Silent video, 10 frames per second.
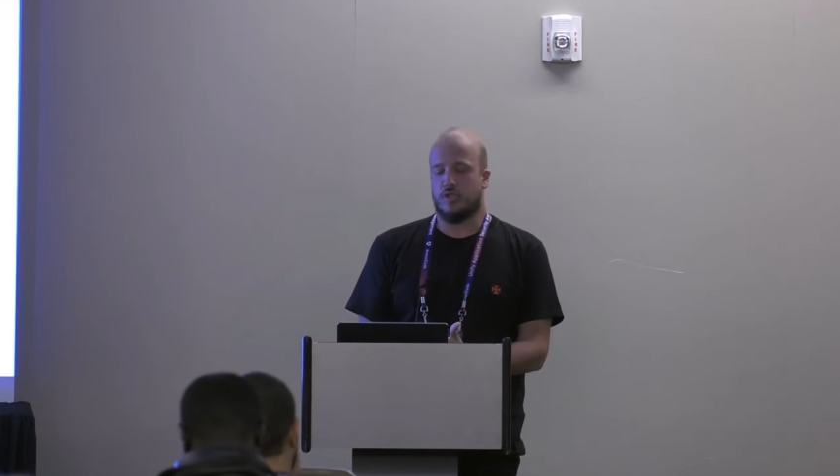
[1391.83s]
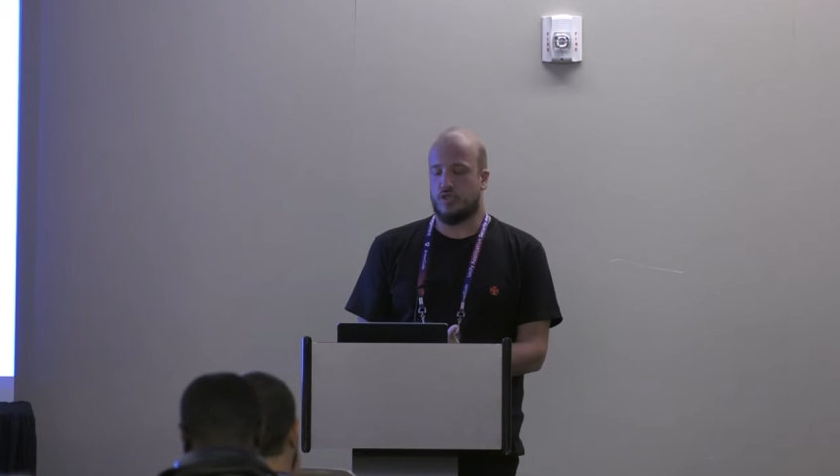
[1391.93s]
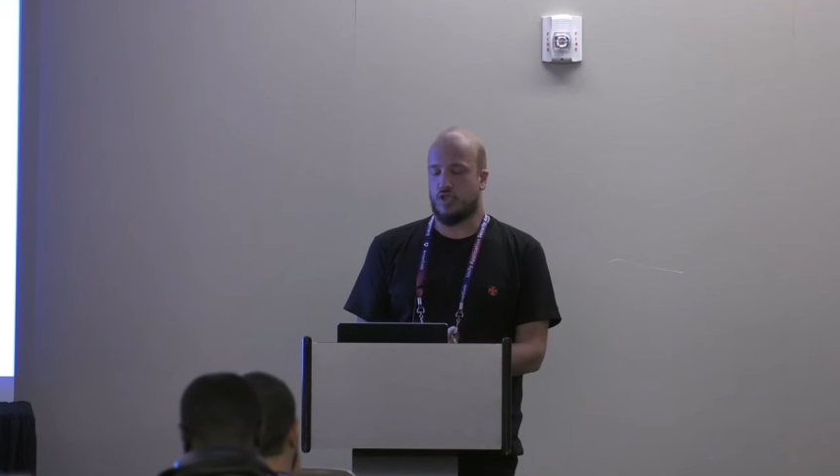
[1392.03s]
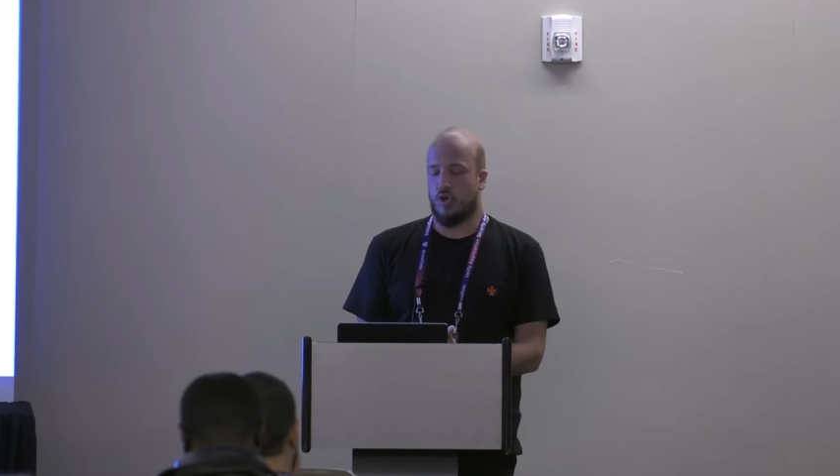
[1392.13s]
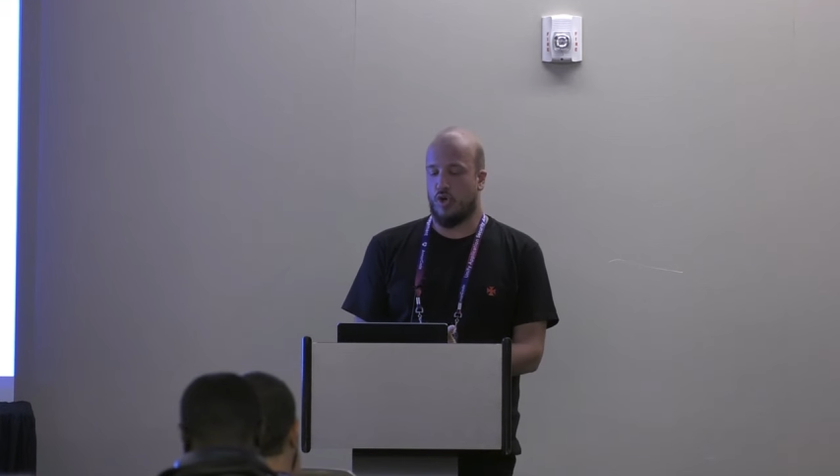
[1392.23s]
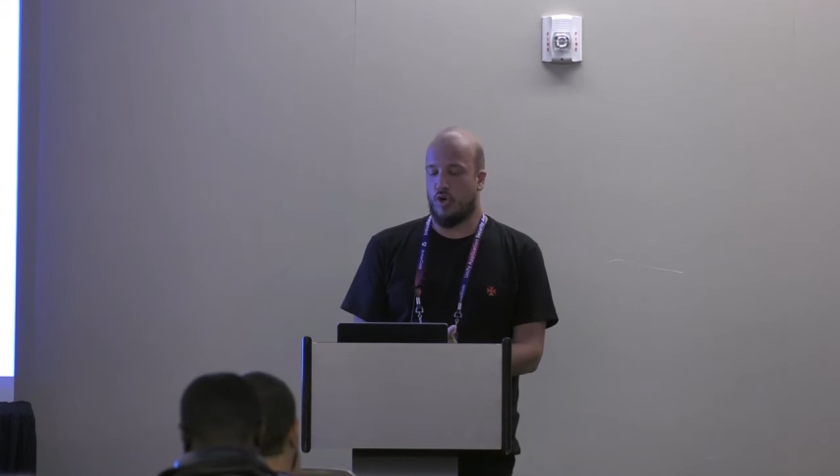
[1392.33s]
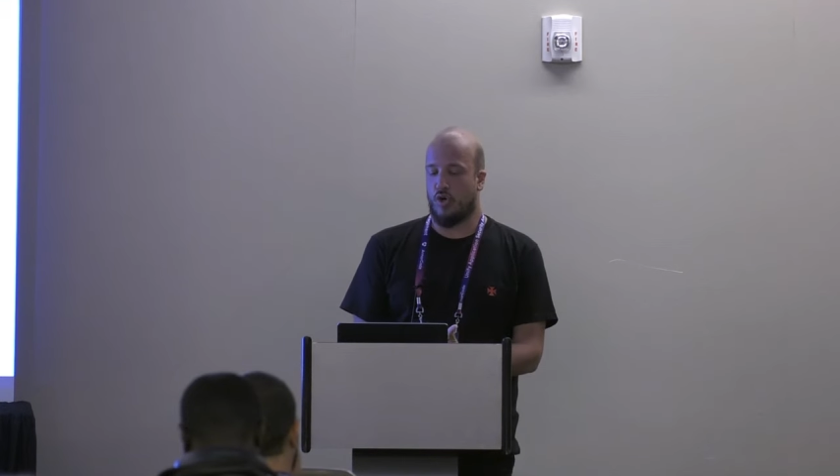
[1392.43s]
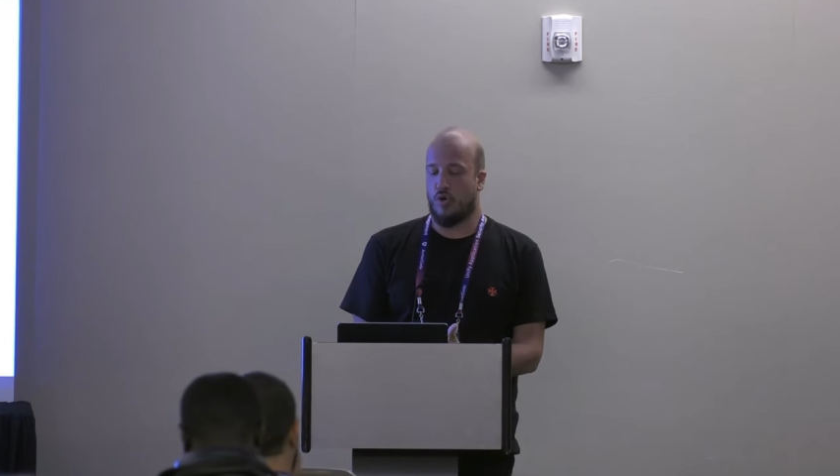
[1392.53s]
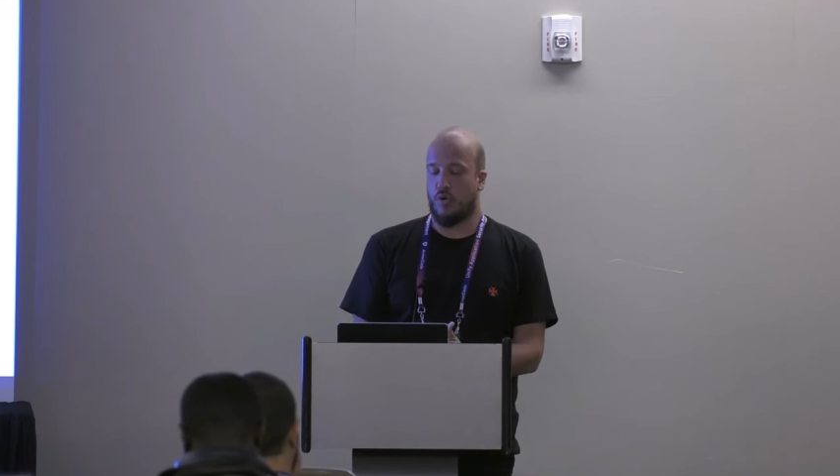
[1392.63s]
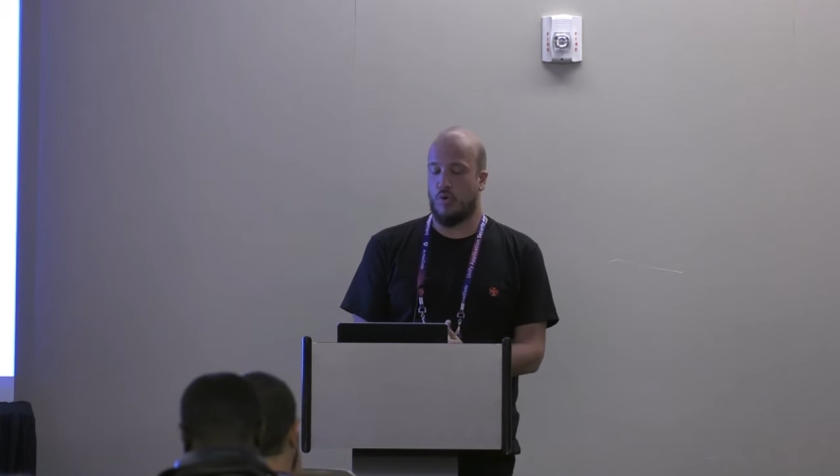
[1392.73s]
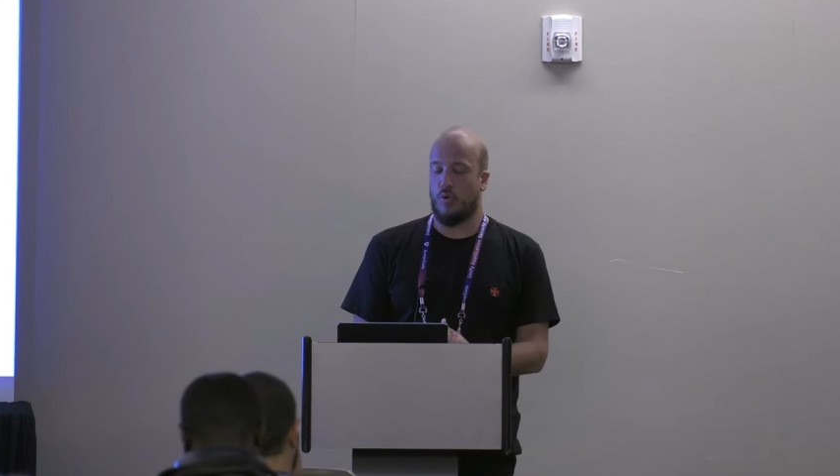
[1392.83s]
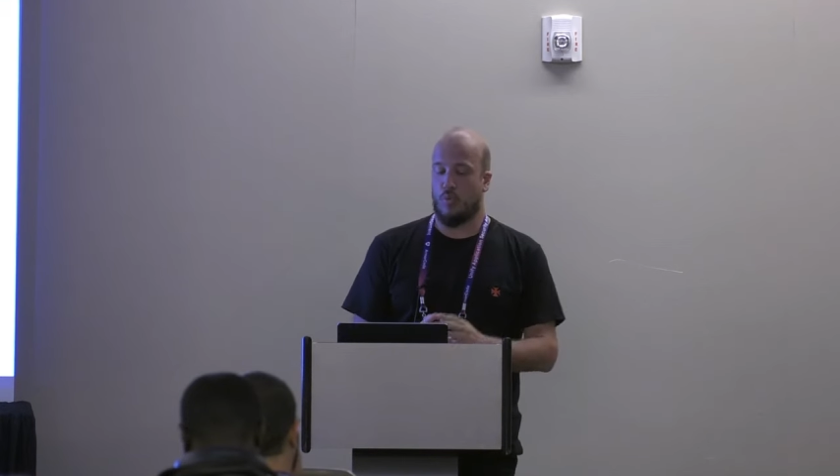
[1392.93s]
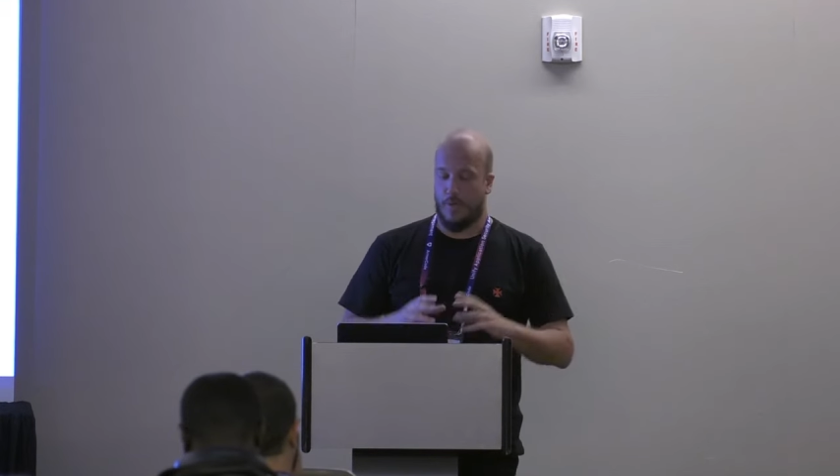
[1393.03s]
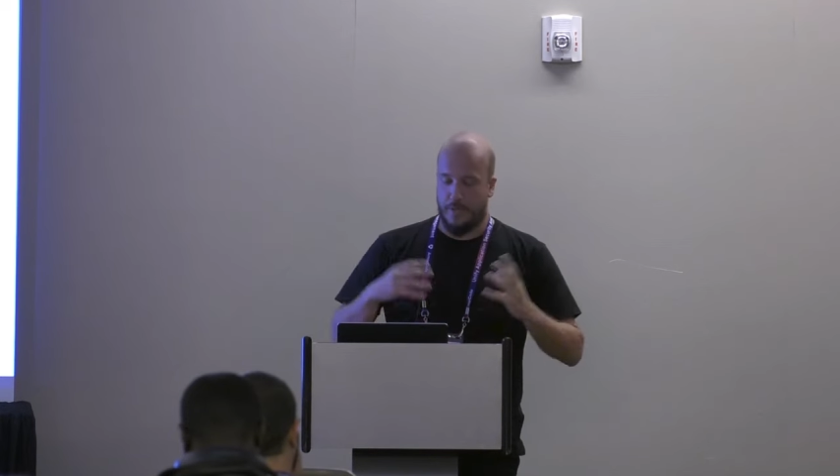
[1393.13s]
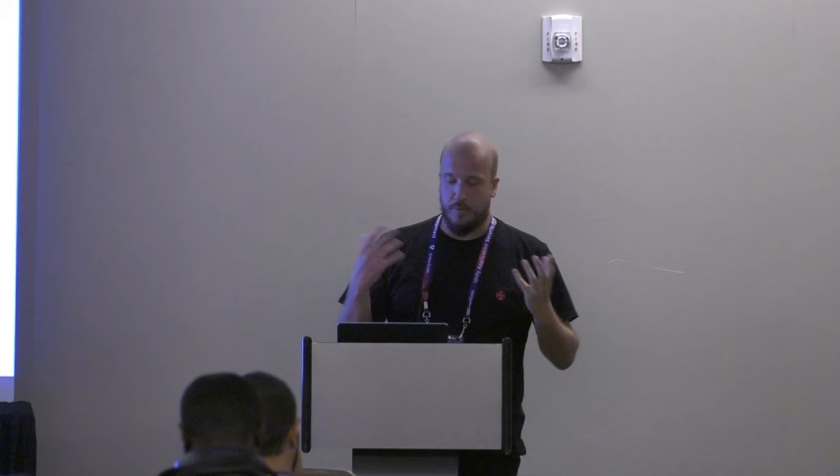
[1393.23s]

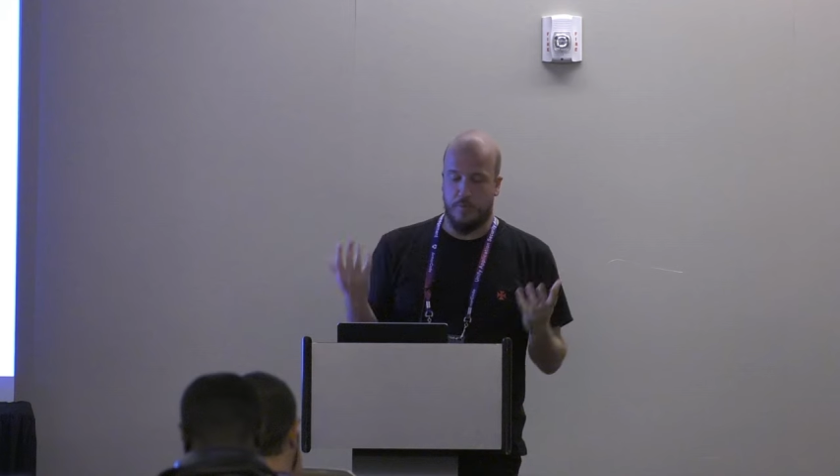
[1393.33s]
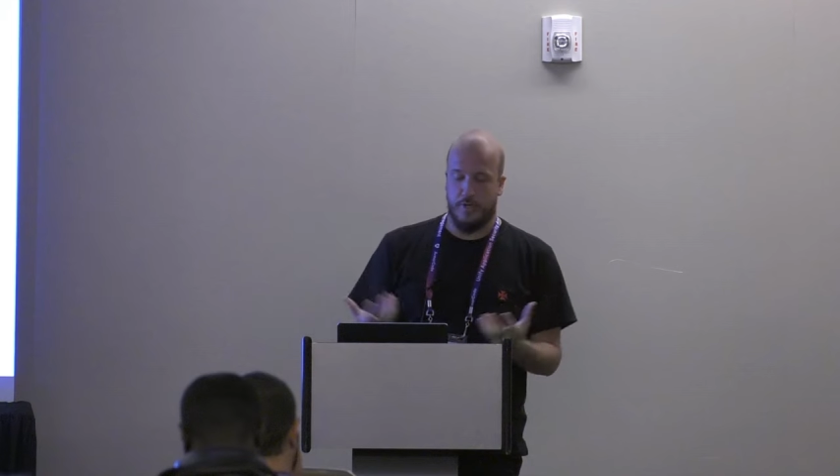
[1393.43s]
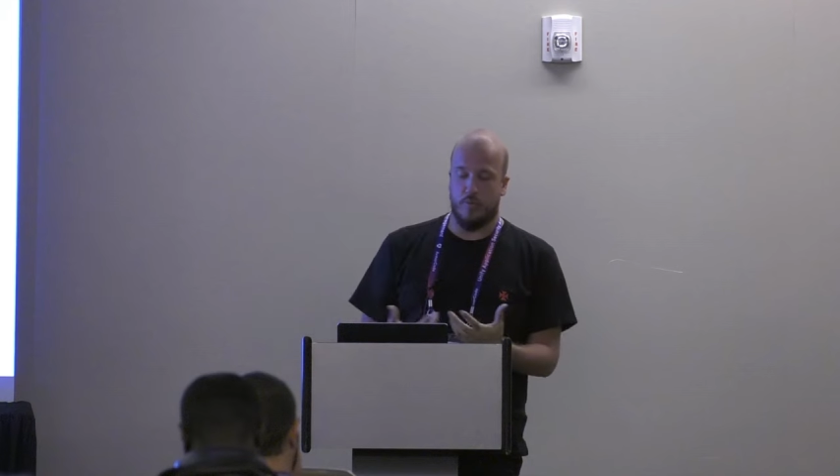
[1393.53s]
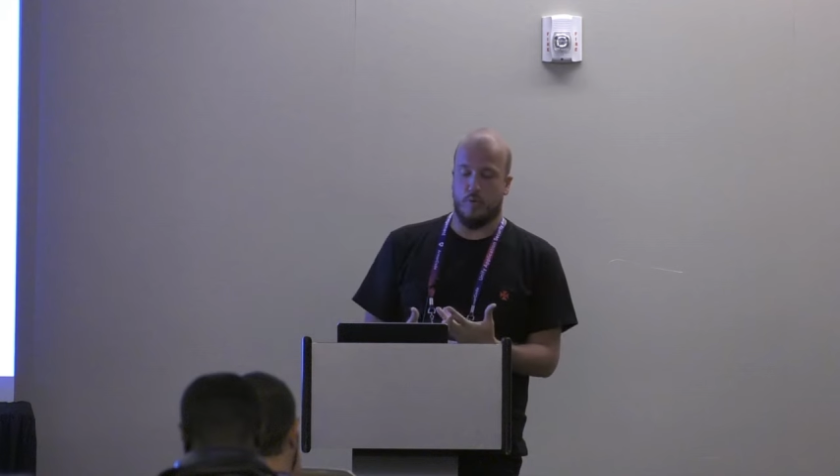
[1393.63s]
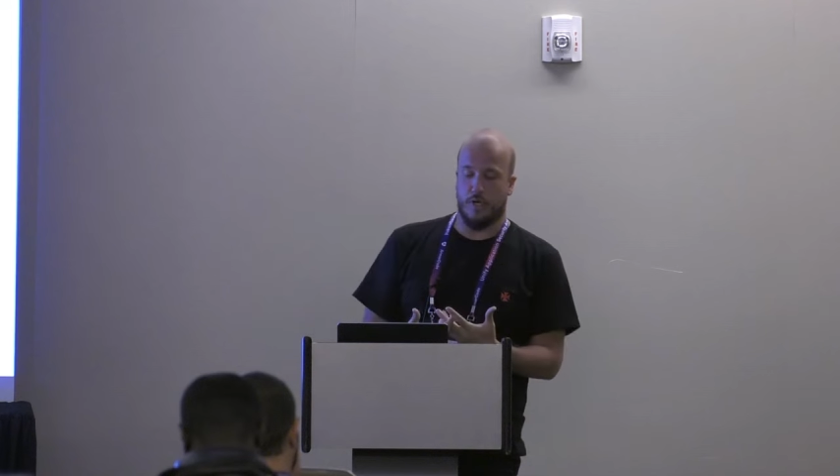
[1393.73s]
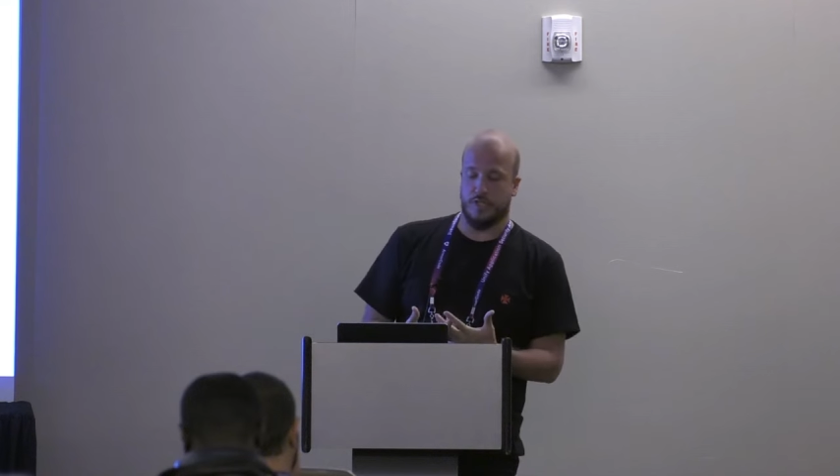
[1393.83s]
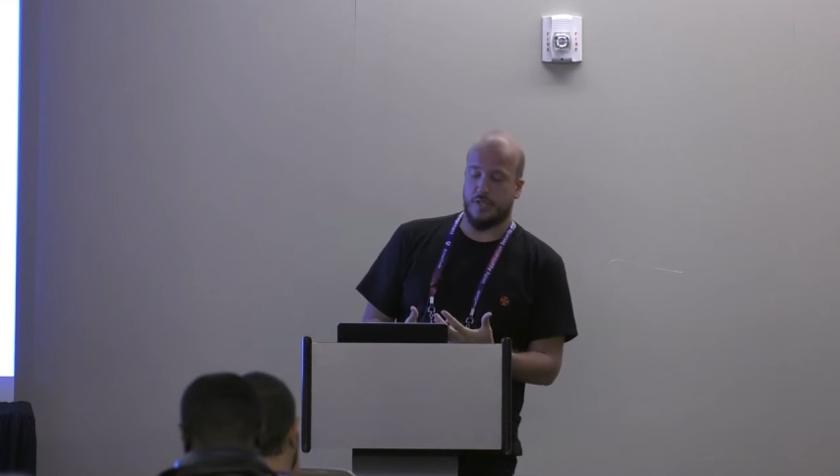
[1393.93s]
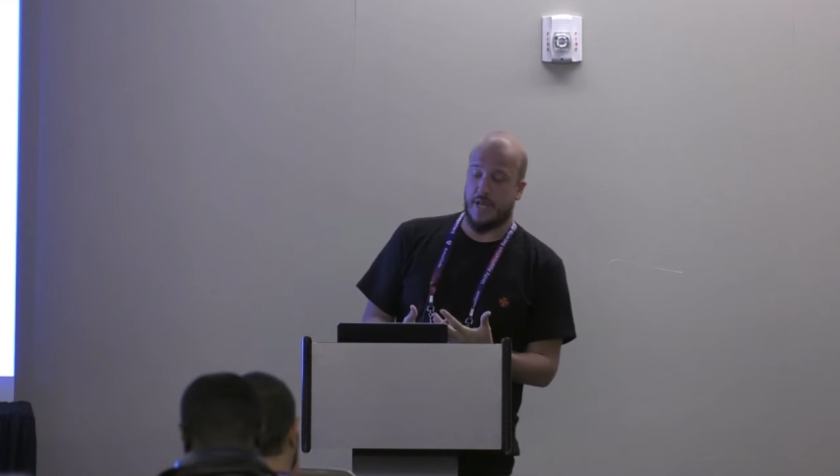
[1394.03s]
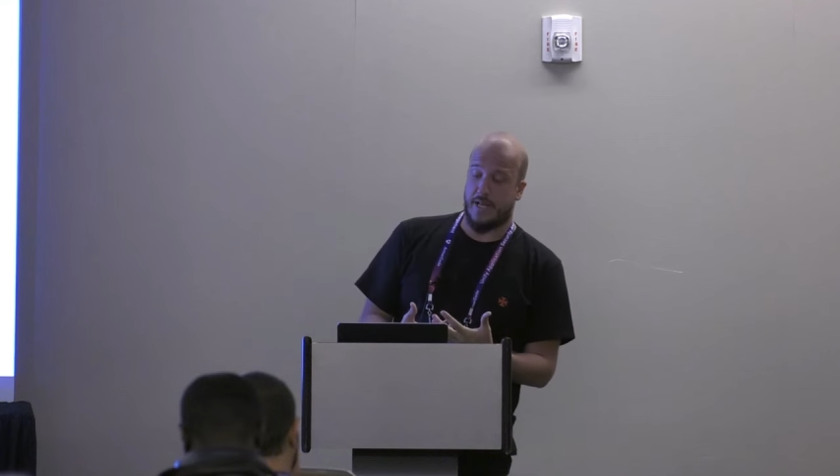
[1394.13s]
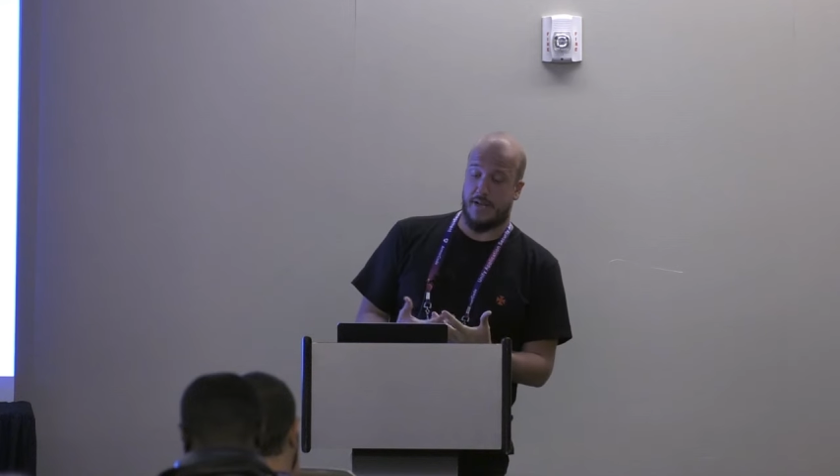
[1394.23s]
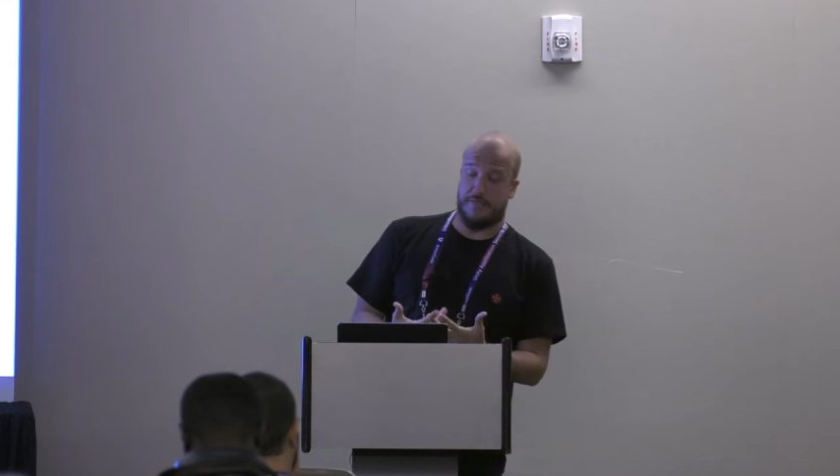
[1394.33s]
So when it, when you work together,